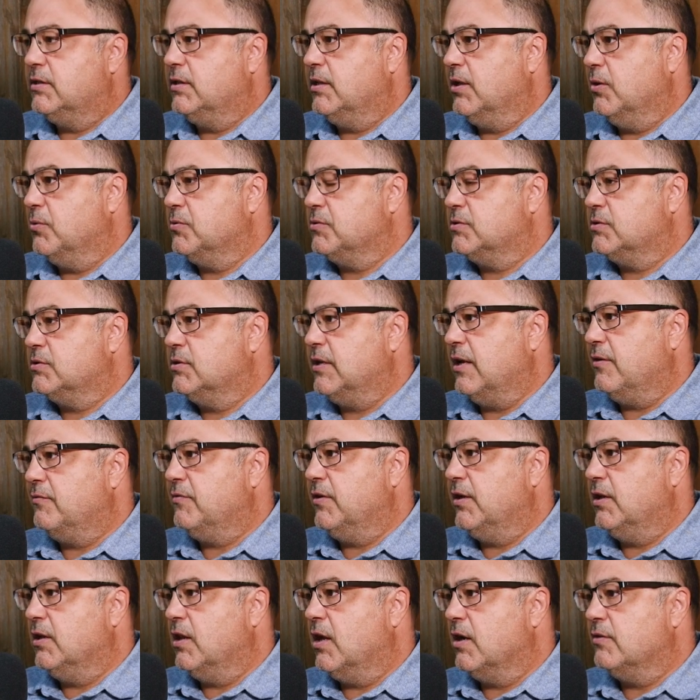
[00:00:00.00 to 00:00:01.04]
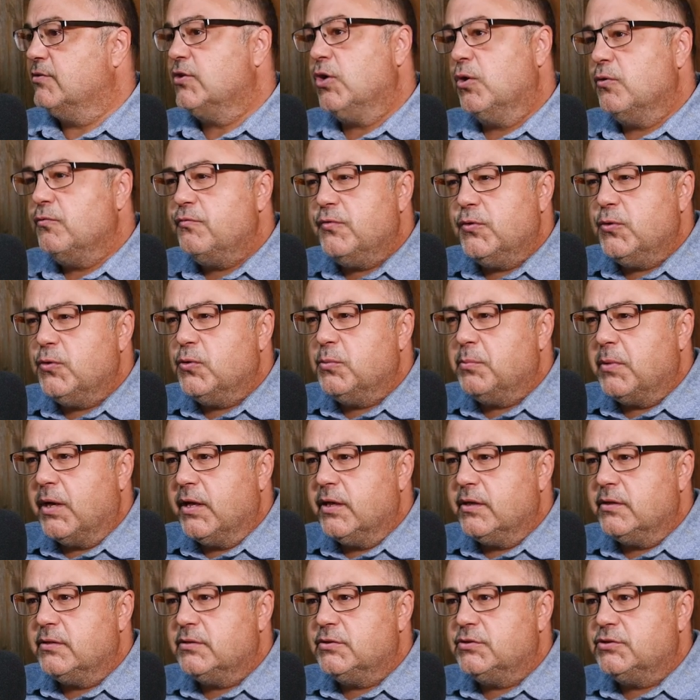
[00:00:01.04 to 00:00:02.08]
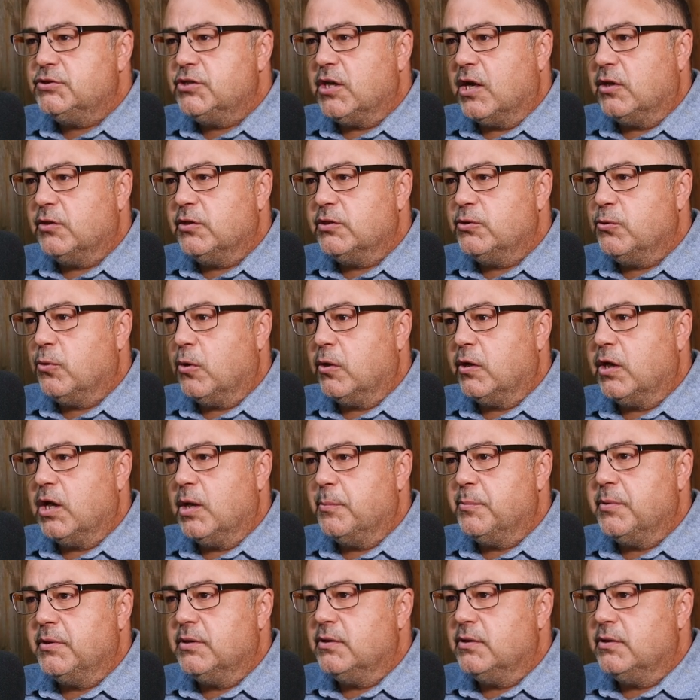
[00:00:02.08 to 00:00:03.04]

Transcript: there was definitely a lot of tofu in my childhood growing up,